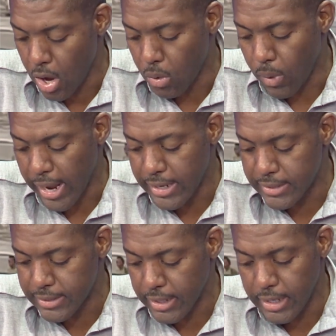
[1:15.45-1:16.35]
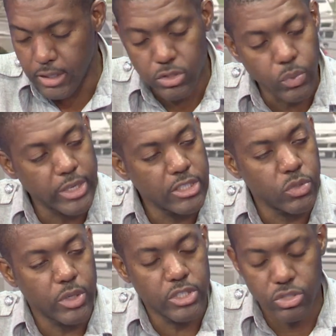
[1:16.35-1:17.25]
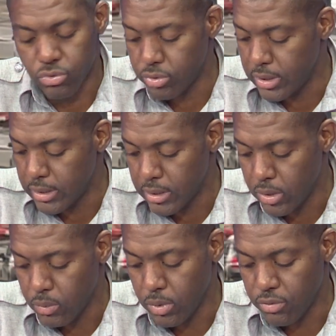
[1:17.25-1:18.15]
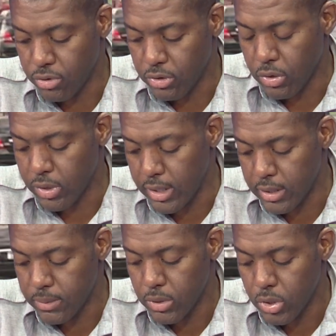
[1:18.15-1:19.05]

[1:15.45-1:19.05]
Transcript: whilst in 2023, we have recorded